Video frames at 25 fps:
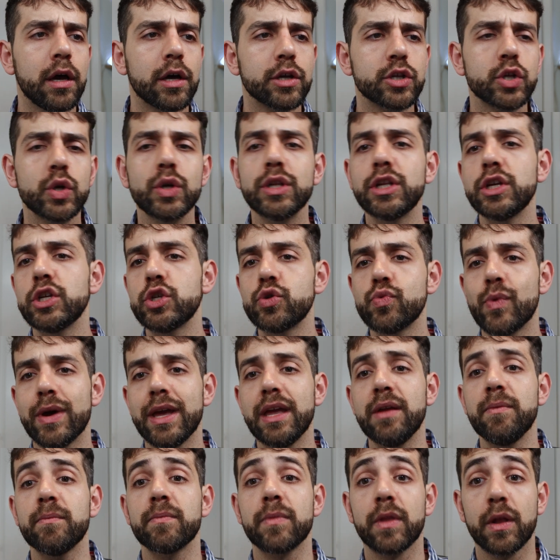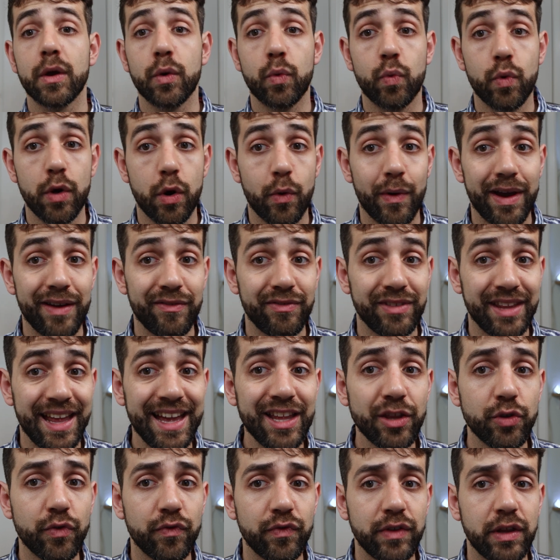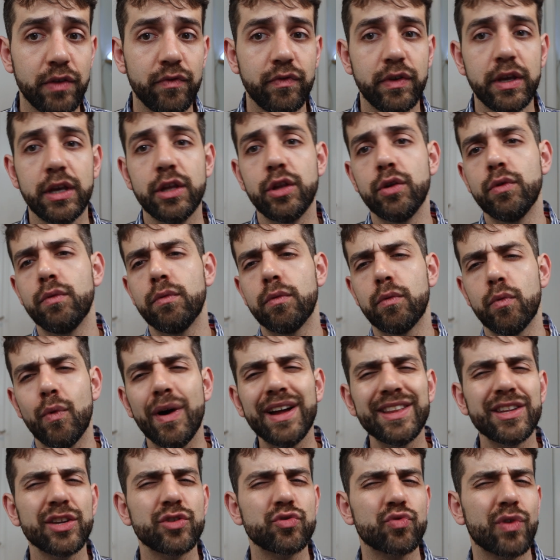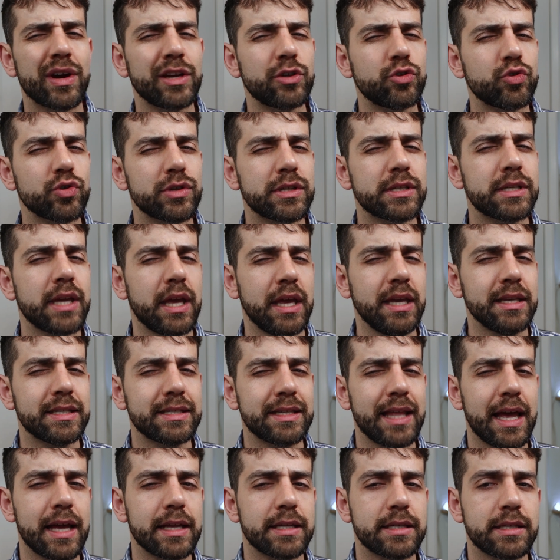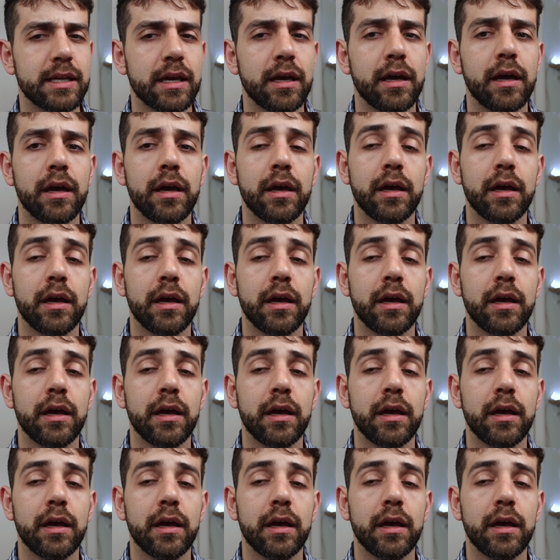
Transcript: So in this way, we arrive at the end of the video. What I try to say is that